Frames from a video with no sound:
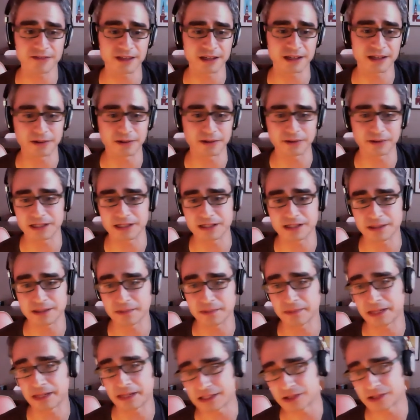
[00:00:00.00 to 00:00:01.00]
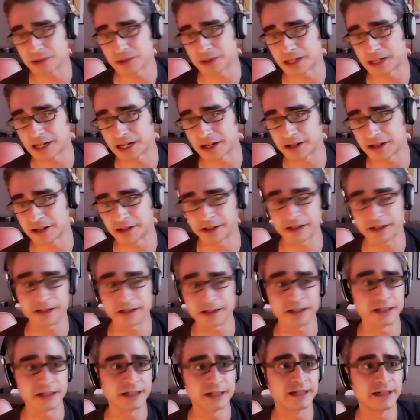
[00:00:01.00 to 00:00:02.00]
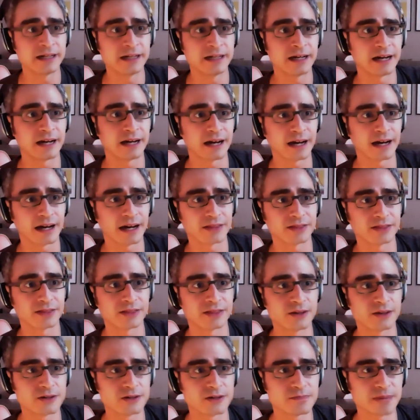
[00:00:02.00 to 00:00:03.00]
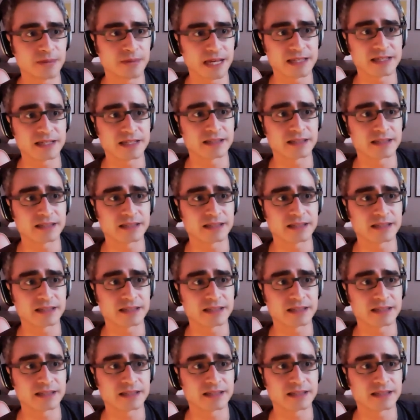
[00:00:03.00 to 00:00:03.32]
They can only submit it to an editor. Those basic